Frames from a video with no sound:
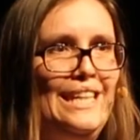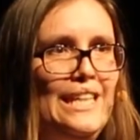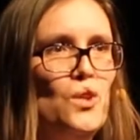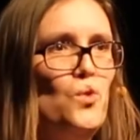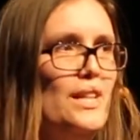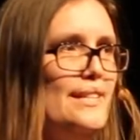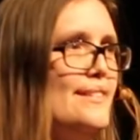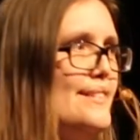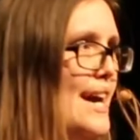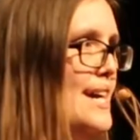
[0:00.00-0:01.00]
equal in
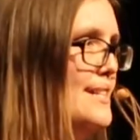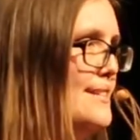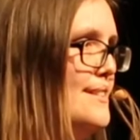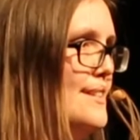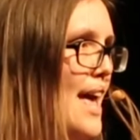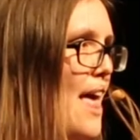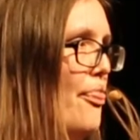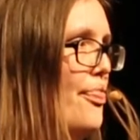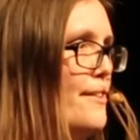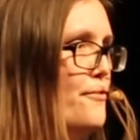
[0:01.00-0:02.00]
size
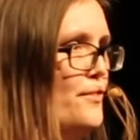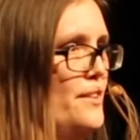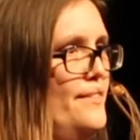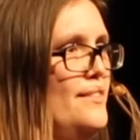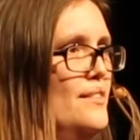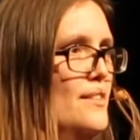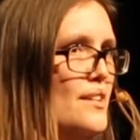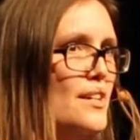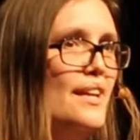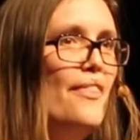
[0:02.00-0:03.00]
and different.
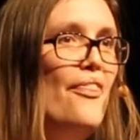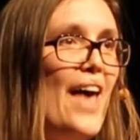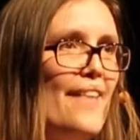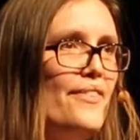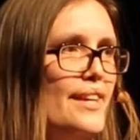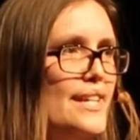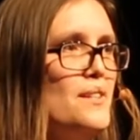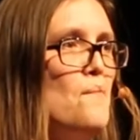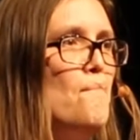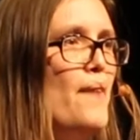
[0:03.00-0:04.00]
That is
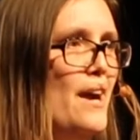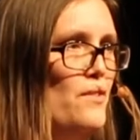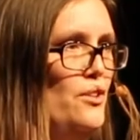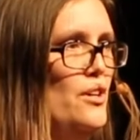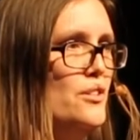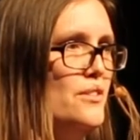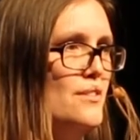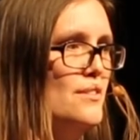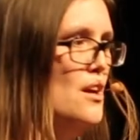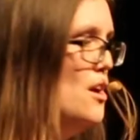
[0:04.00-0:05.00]
a paradox,